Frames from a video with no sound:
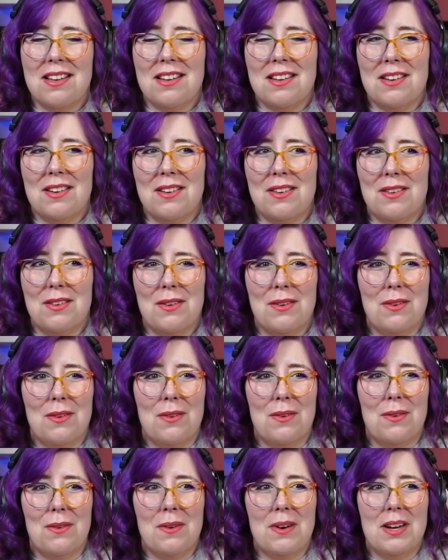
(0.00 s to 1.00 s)

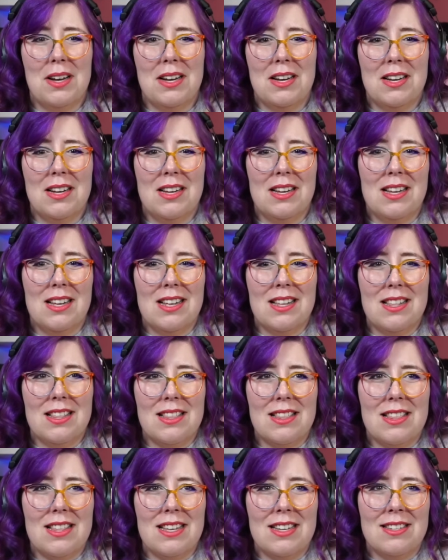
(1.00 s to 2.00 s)
Oh,
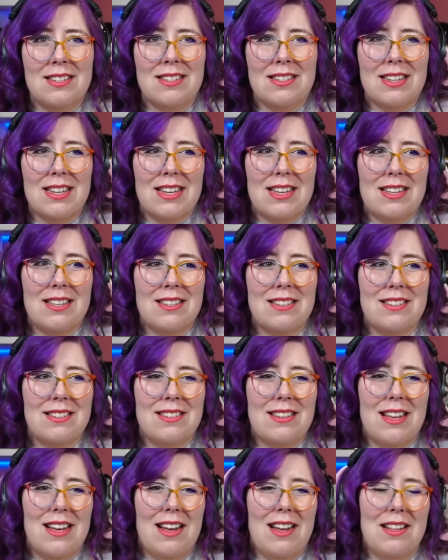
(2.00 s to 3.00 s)
this
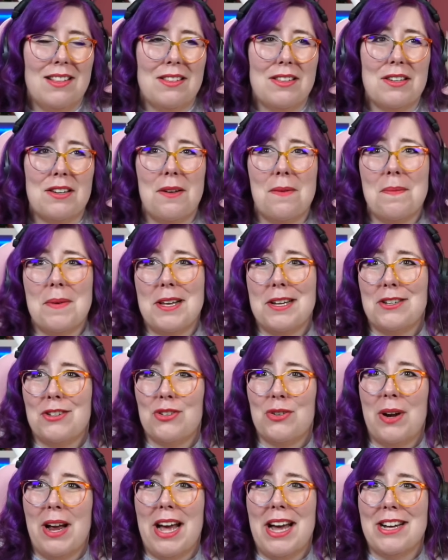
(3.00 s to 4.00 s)
is a little bit
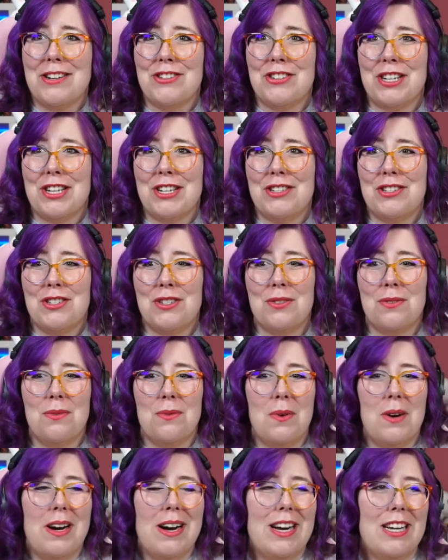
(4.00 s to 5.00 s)
tragic to
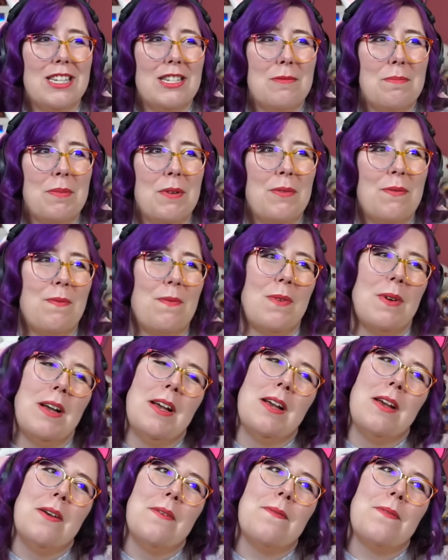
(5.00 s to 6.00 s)
watch, but
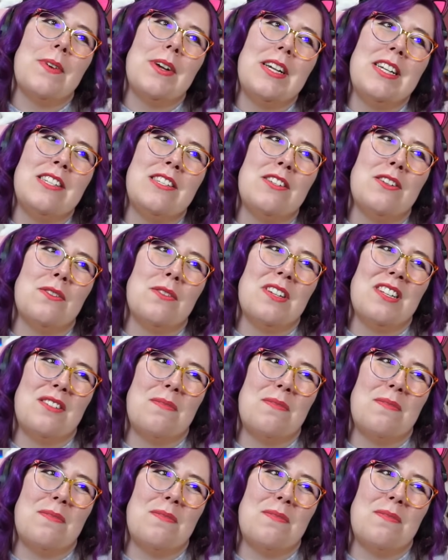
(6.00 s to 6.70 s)
Freed's doing his